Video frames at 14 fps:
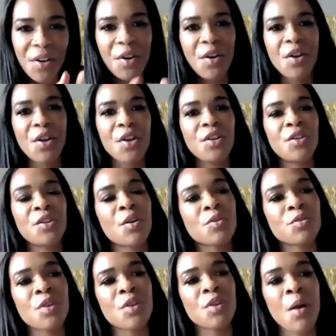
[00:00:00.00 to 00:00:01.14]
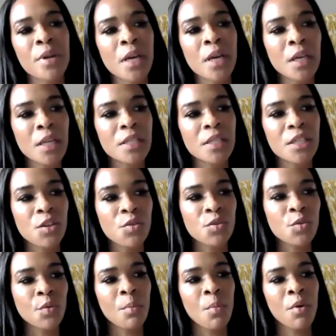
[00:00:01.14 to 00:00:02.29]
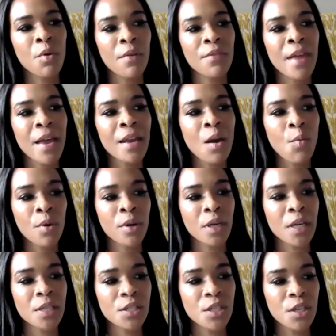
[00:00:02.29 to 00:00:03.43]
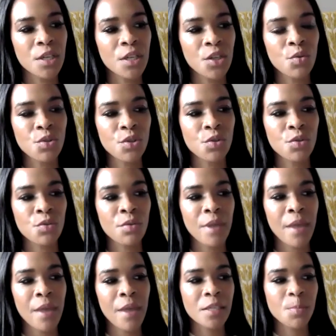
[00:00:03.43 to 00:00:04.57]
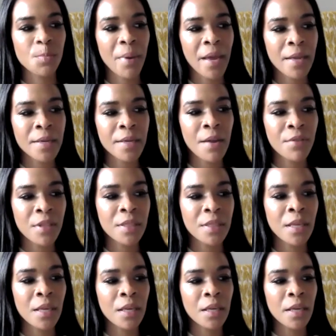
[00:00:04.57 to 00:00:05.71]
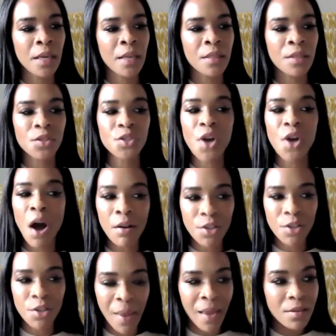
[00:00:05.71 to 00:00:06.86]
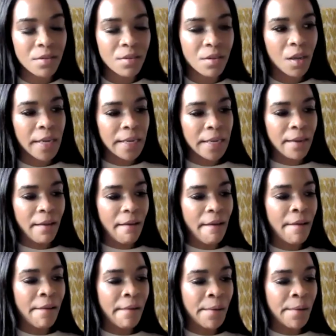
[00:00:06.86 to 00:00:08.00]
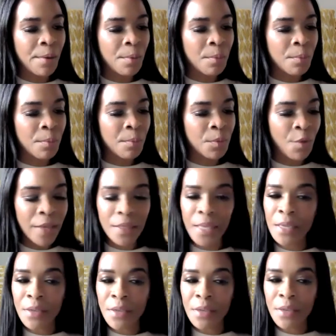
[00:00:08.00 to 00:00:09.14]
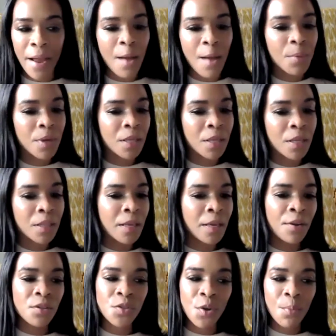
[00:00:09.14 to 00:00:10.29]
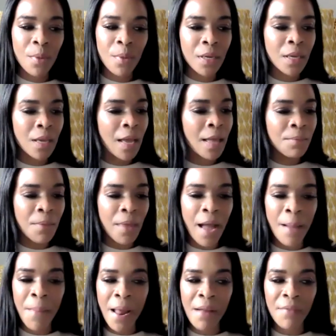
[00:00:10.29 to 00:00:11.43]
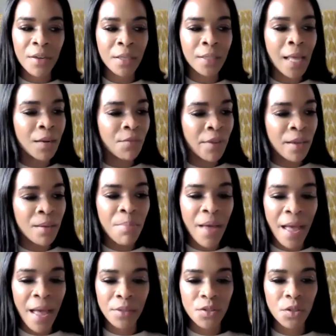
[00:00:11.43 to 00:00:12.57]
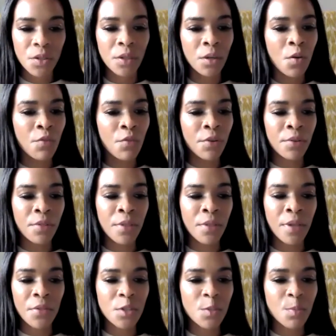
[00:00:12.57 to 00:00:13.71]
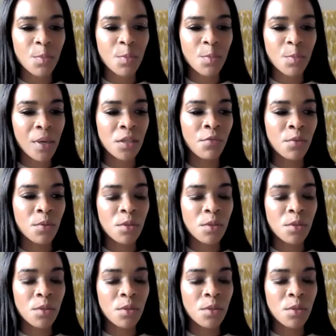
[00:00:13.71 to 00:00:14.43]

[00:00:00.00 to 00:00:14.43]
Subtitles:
Right. So I want to continue doing more of that. I want to continue to expand everything in the talk space. Great things are happening there. So many, I'm having a lot of impact over there in the space of